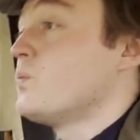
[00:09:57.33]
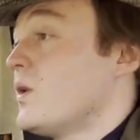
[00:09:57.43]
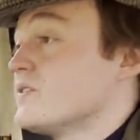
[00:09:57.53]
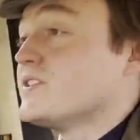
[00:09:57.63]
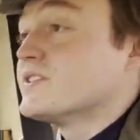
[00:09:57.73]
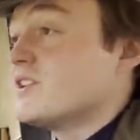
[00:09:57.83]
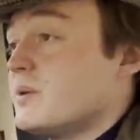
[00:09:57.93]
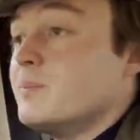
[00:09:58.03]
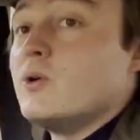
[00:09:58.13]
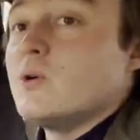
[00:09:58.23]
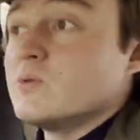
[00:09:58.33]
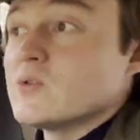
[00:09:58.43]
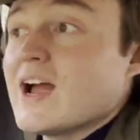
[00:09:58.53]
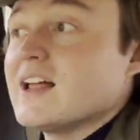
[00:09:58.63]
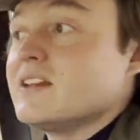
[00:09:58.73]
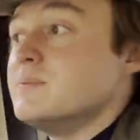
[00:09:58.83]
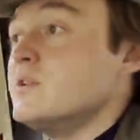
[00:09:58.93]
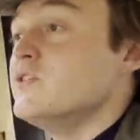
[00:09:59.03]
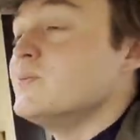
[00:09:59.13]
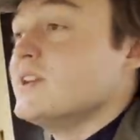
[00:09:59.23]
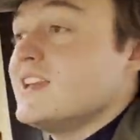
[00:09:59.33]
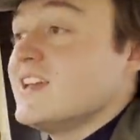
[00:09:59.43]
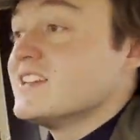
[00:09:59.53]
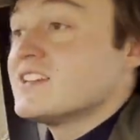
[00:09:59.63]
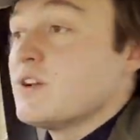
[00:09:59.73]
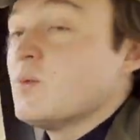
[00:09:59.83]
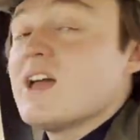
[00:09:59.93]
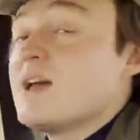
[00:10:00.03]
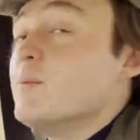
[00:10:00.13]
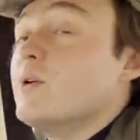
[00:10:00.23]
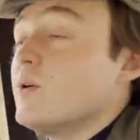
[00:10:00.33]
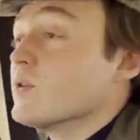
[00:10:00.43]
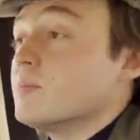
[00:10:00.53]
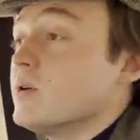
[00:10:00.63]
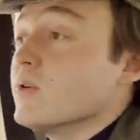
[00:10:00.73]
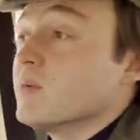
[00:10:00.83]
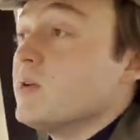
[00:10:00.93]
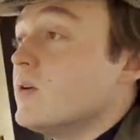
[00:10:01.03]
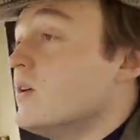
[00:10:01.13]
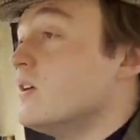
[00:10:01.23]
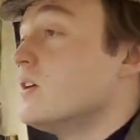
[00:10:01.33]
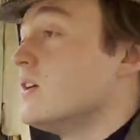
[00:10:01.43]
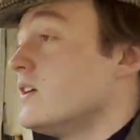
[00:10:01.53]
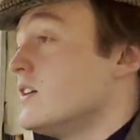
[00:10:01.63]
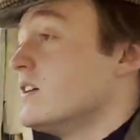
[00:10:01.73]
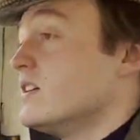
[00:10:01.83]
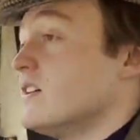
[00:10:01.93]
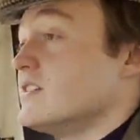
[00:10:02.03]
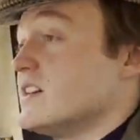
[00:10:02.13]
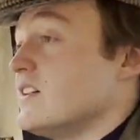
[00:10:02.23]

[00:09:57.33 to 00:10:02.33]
once it's got more rattle and movement in it, it's going to wear more and more and more until